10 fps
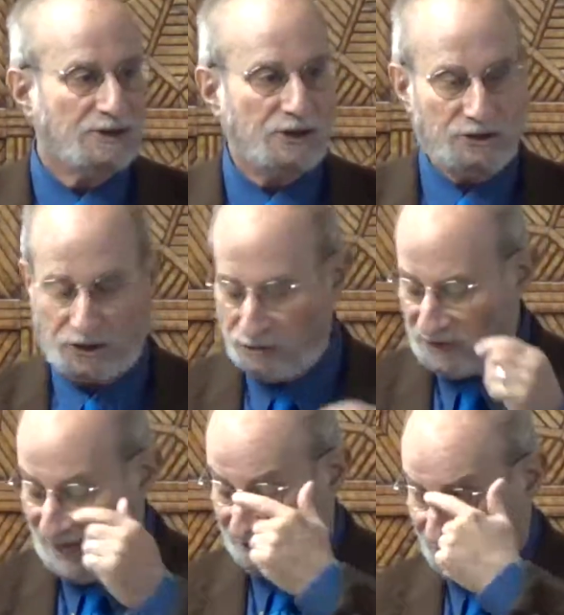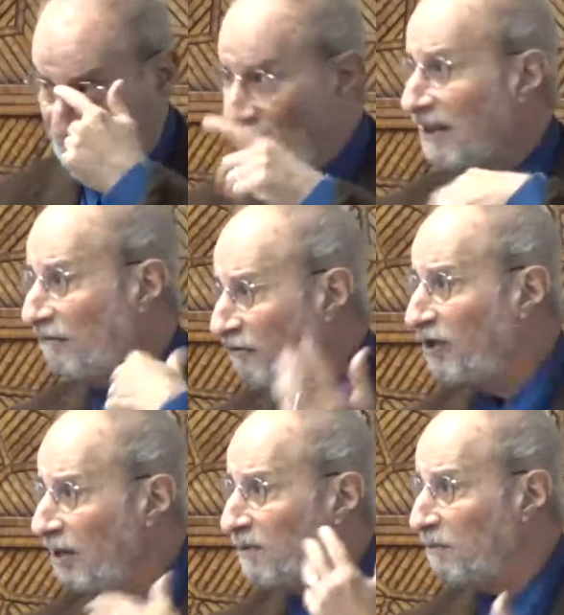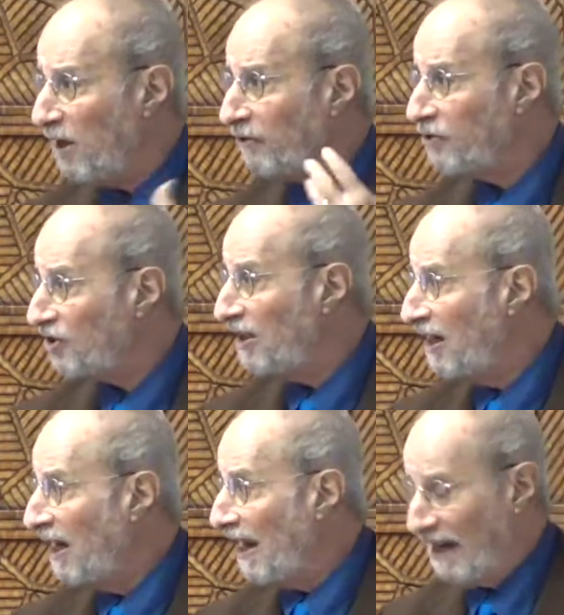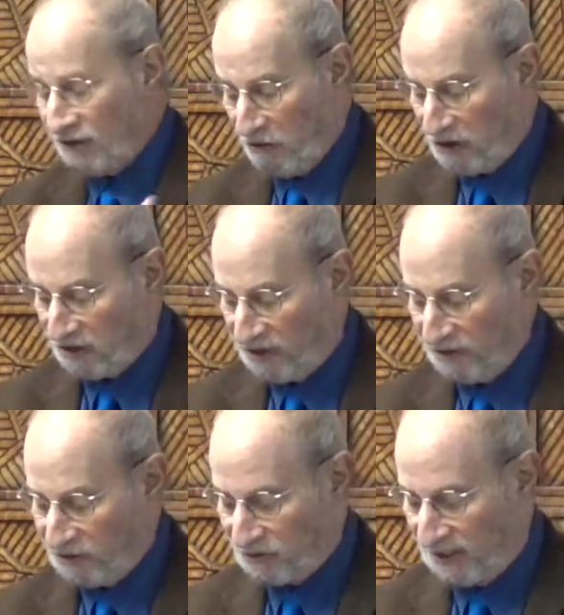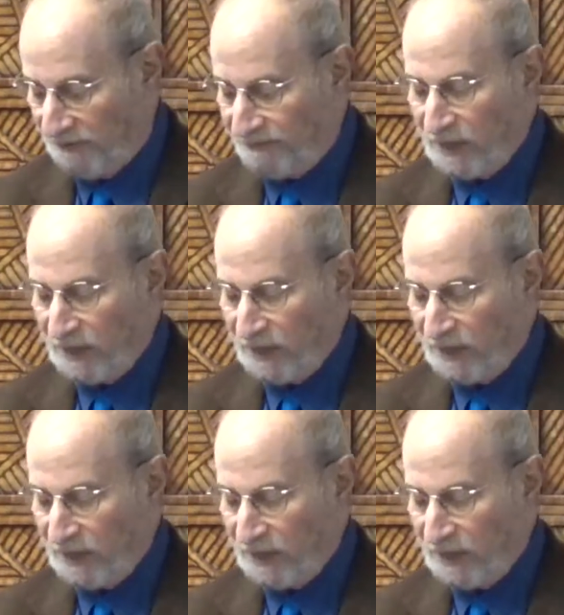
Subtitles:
to do that for the sake of freedom, democracy, and our country.